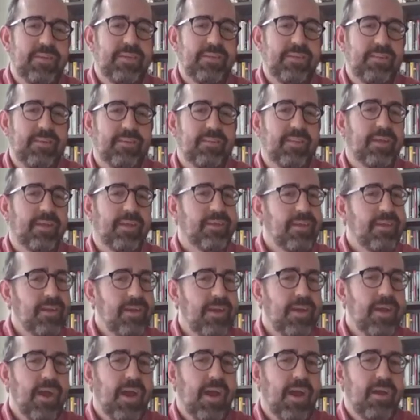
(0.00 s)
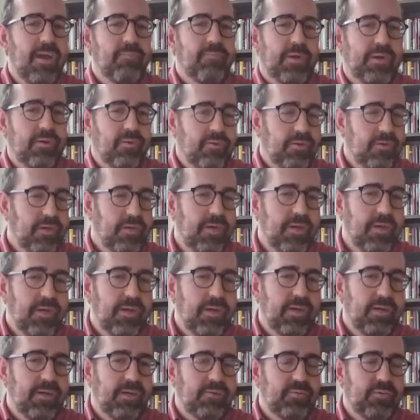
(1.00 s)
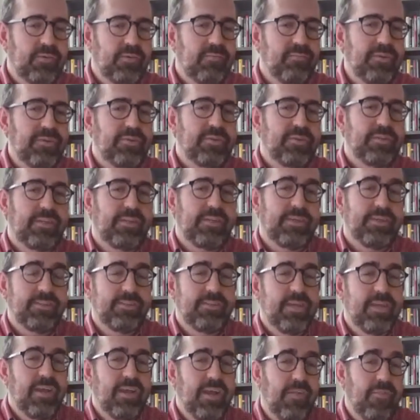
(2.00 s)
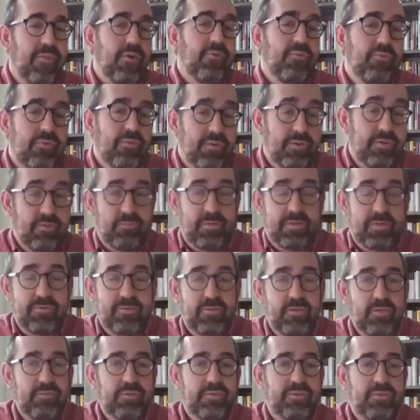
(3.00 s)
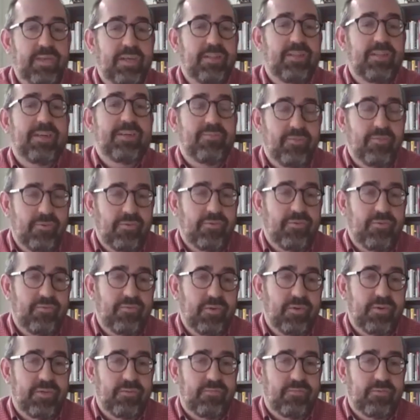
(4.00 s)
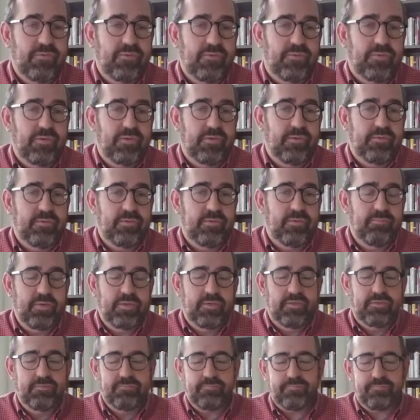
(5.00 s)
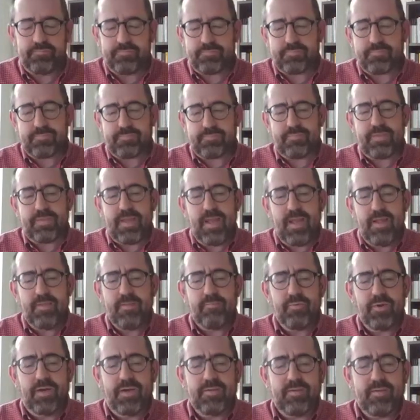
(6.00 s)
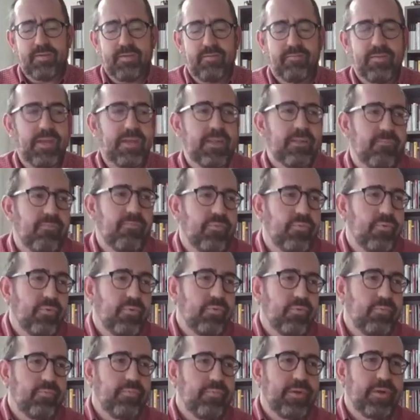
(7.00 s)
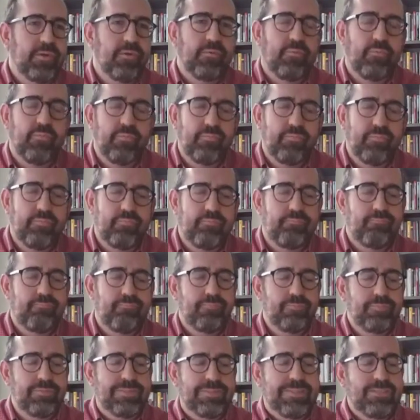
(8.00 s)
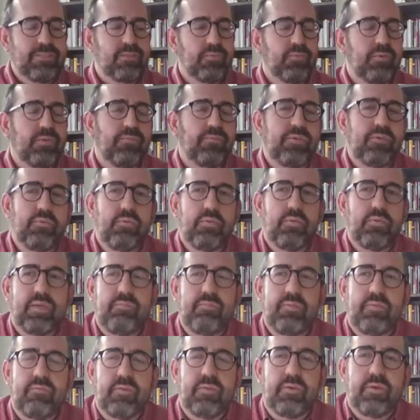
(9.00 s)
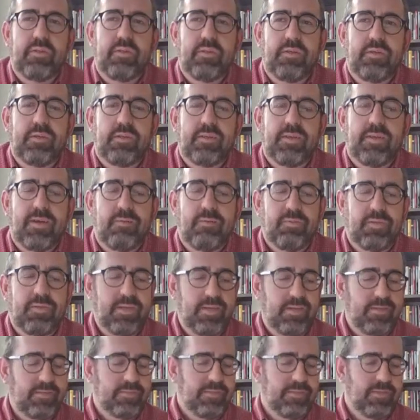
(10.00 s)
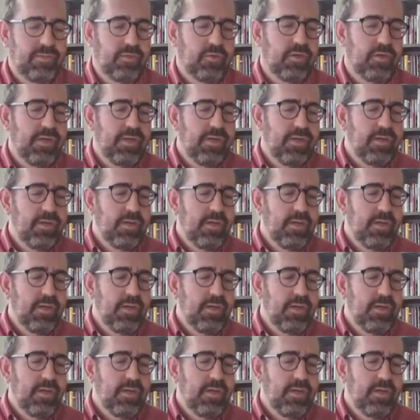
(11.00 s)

you need these like high power uh, transmission lines, and those, especially over state lines, are also very difficult to, to build. And the process of getting through, you know, legal review can be very long and complicated. So,